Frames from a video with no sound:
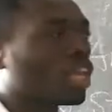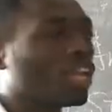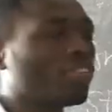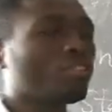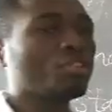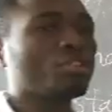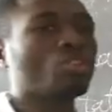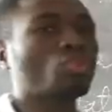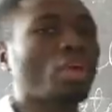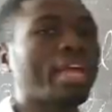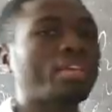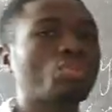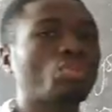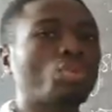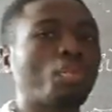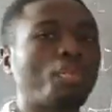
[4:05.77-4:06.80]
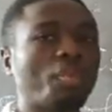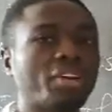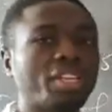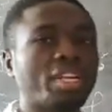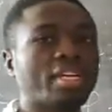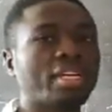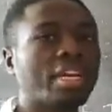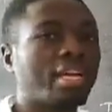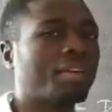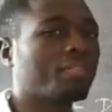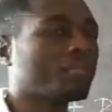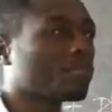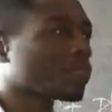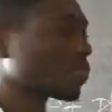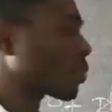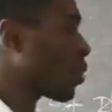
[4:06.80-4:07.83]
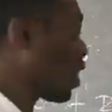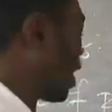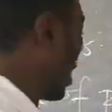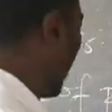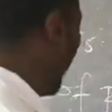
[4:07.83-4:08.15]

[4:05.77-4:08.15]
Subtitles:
if you try to plot a graph at